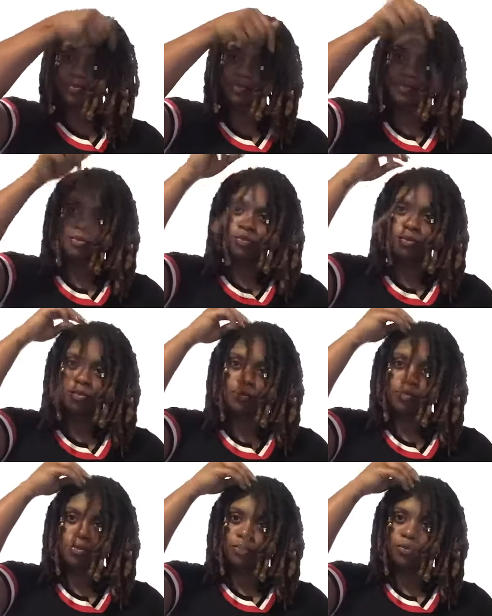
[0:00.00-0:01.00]

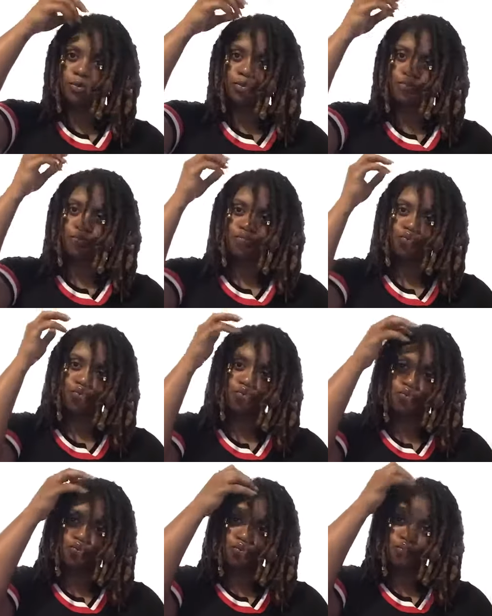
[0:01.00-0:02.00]

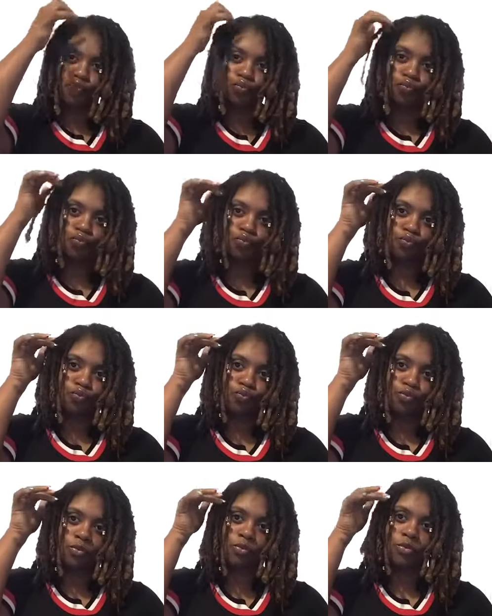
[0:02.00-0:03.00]

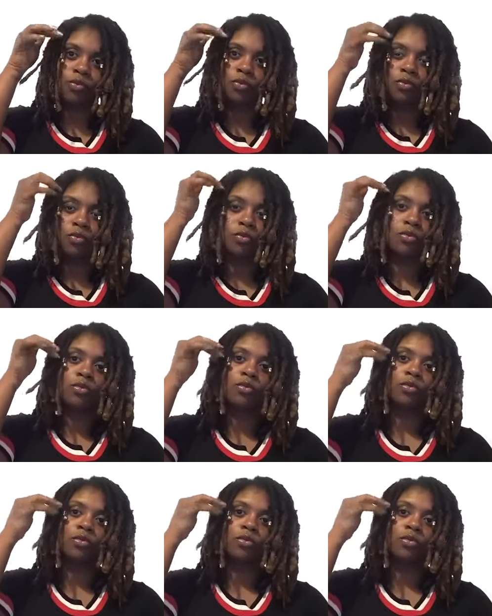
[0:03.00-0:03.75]
Nobody speaks.